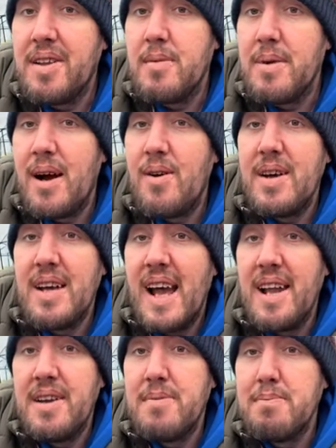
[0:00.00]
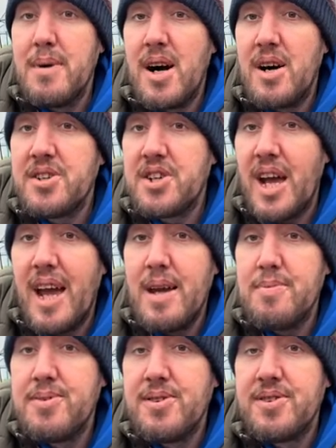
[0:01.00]
them out at end of March,
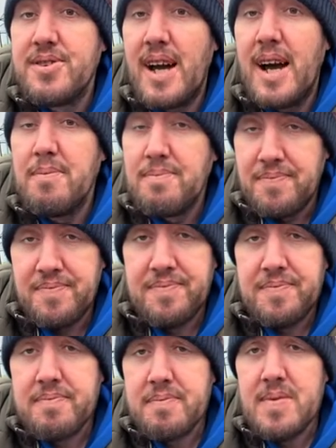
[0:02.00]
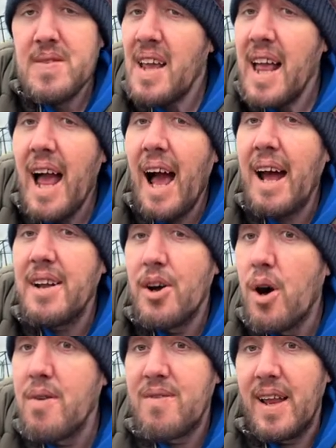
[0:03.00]
April time. And
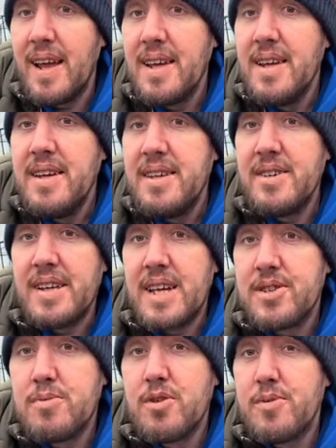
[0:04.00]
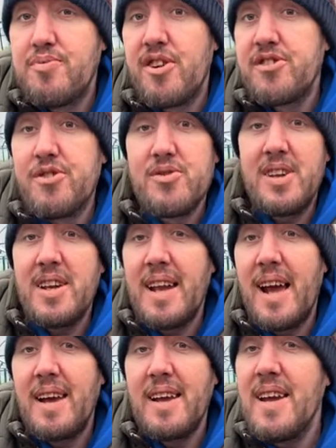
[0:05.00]
hopefully you'll get some good produce.
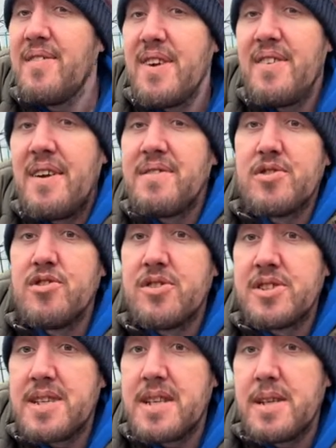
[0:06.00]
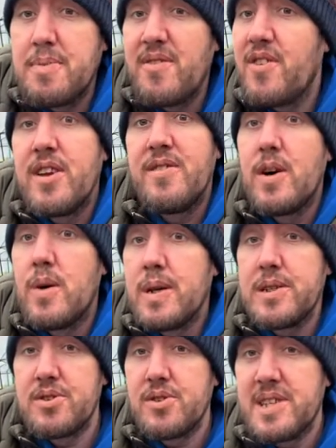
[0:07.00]
Like, if you've never grown seeds before, you've always
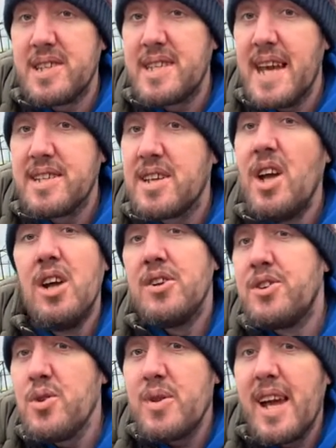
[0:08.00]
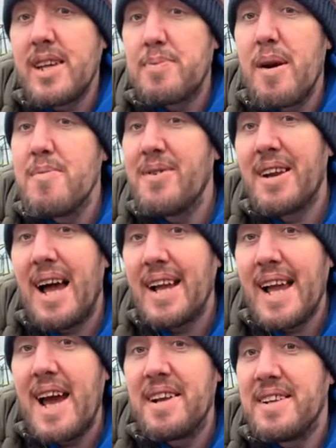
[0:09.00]
stuck to sets, do the experiment like
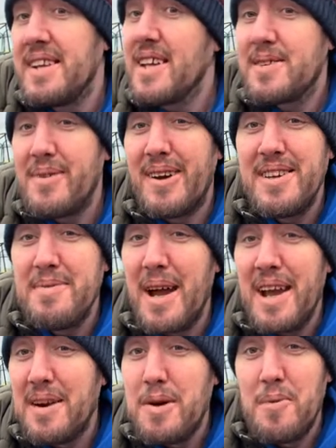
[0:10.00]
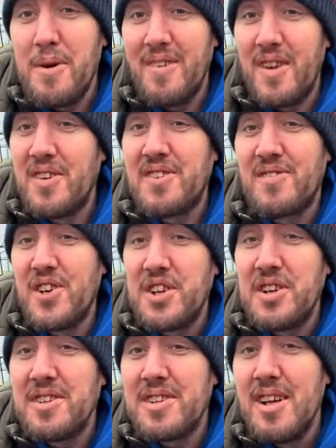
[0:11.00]
I did. Yes, you may end up with loads of
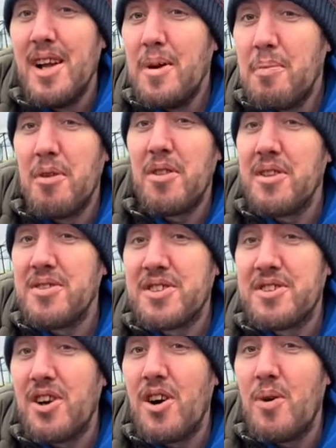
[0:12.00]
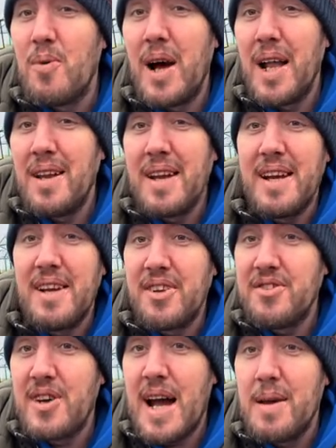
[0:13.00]
onions, but they'll store well in a
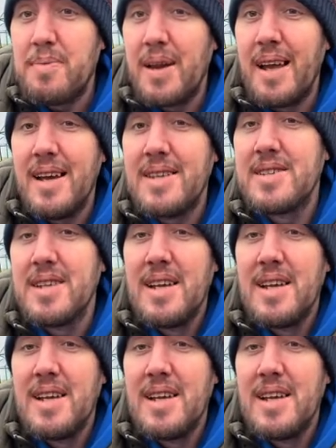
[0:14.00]
dry place